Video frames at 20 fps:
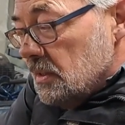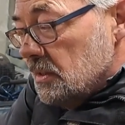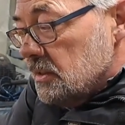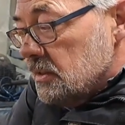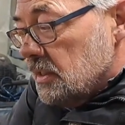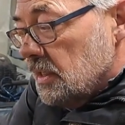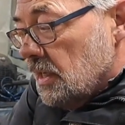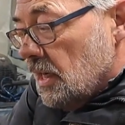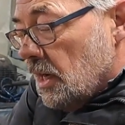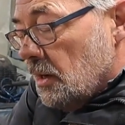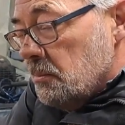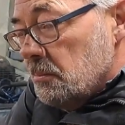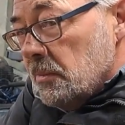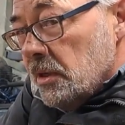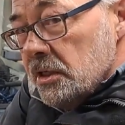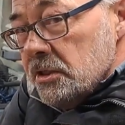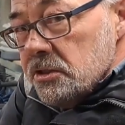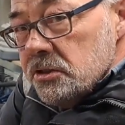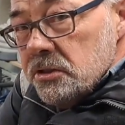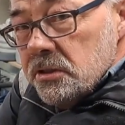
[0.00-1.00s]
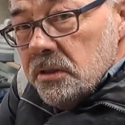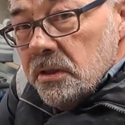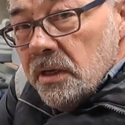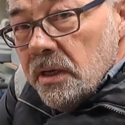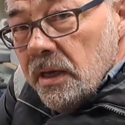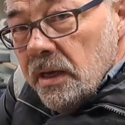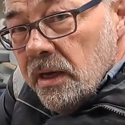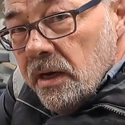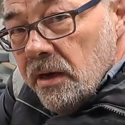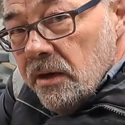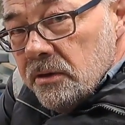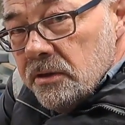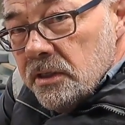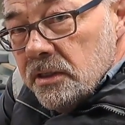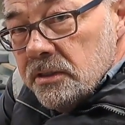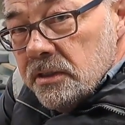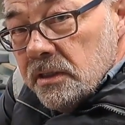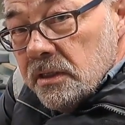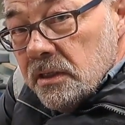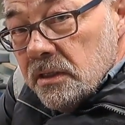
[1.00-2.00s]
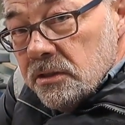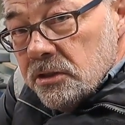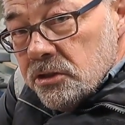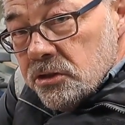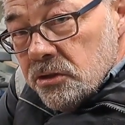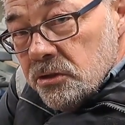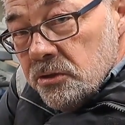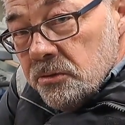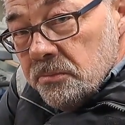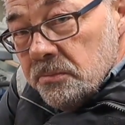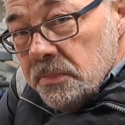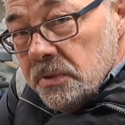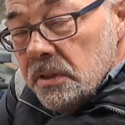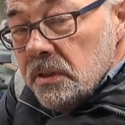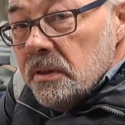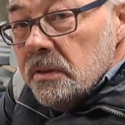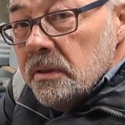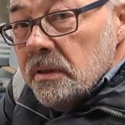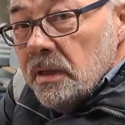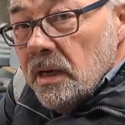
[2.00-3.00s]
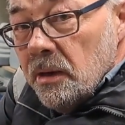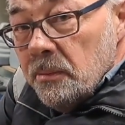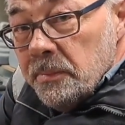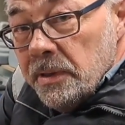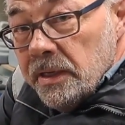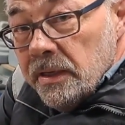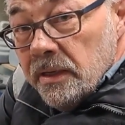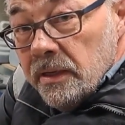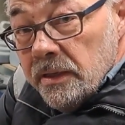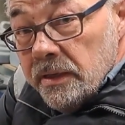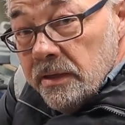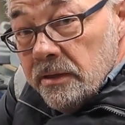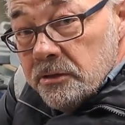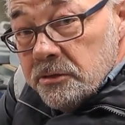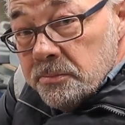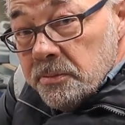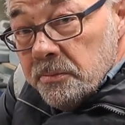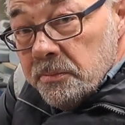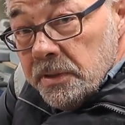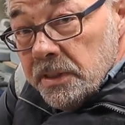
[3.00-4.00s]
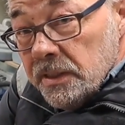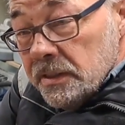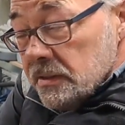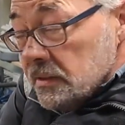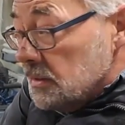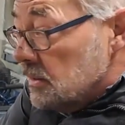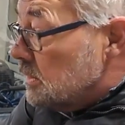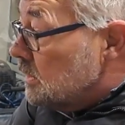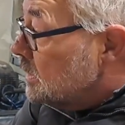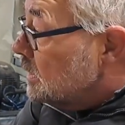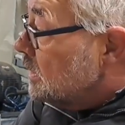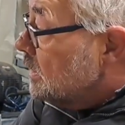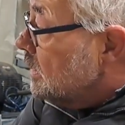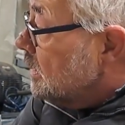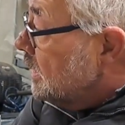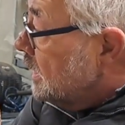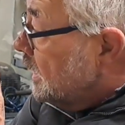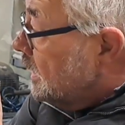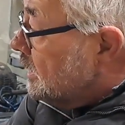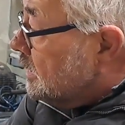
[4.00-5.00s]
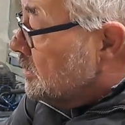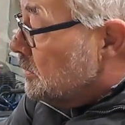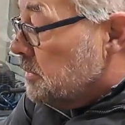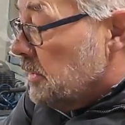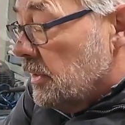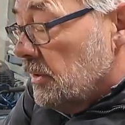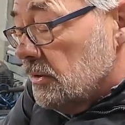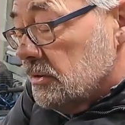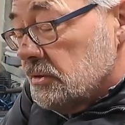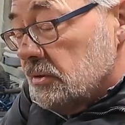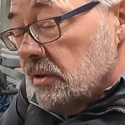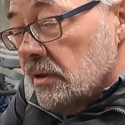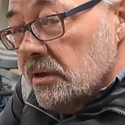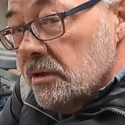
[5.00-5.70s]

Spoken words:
See how much air does it consume, how many liters per minute, and compare it to your